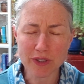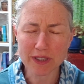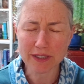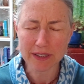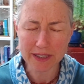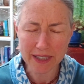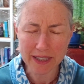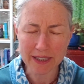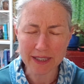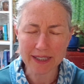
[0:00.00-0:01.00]

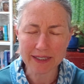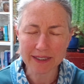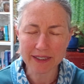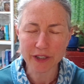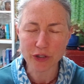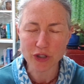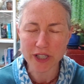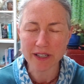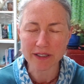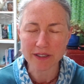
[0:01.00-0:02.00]
clean and clear
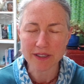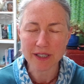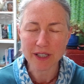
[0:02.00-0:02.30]
channels